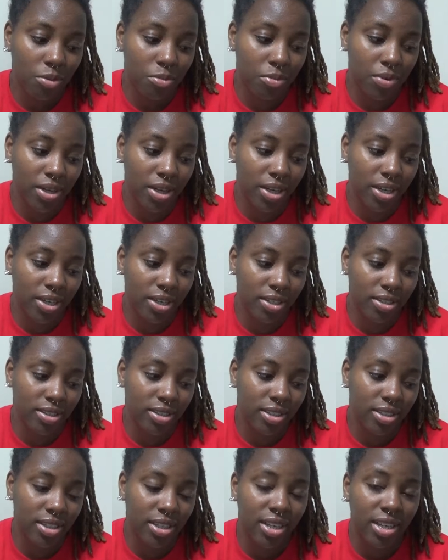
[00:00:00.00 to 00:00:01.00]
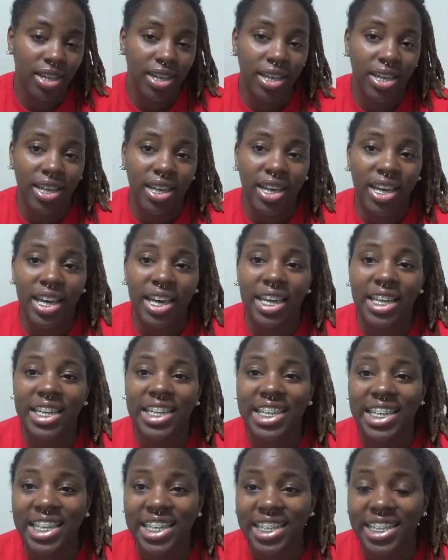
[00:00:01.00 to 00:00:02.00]
But at
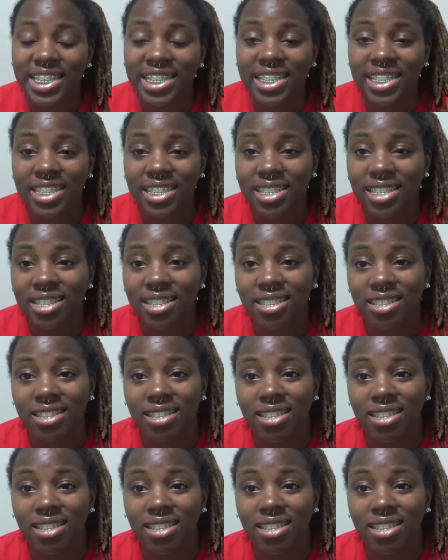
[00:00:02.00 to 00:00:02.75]
least